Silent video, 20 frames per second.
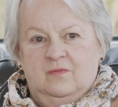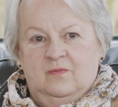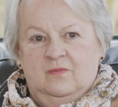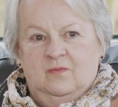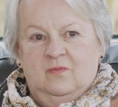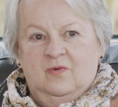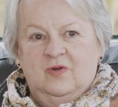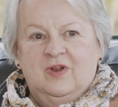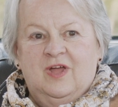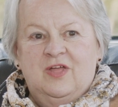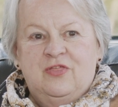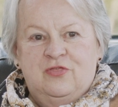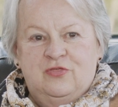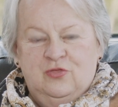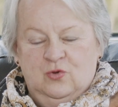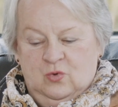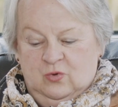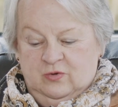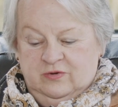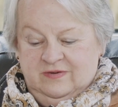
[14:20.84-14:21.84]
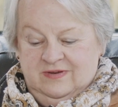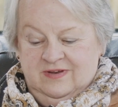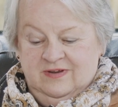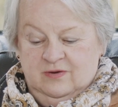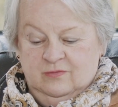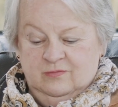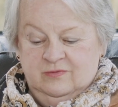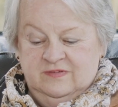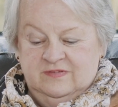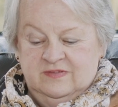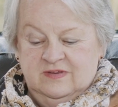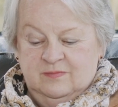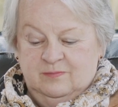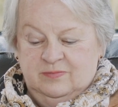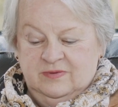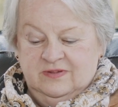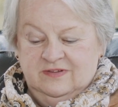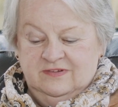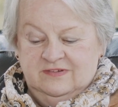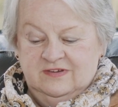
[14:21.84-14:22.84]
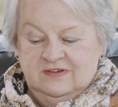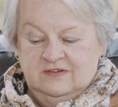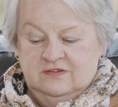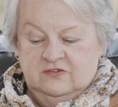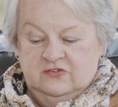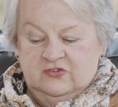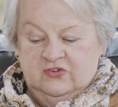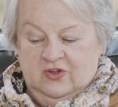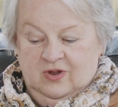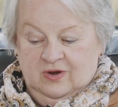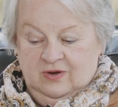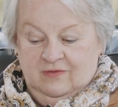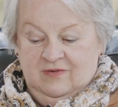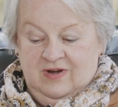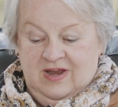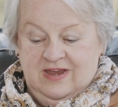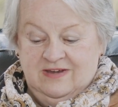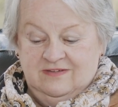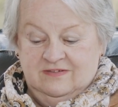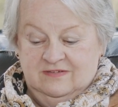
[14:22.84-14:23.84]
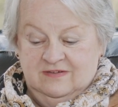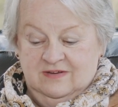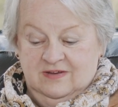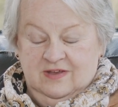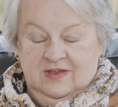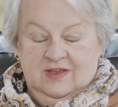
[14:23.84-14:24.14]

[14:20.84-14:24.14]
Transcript: what I thought, and it was the ability to tolerate,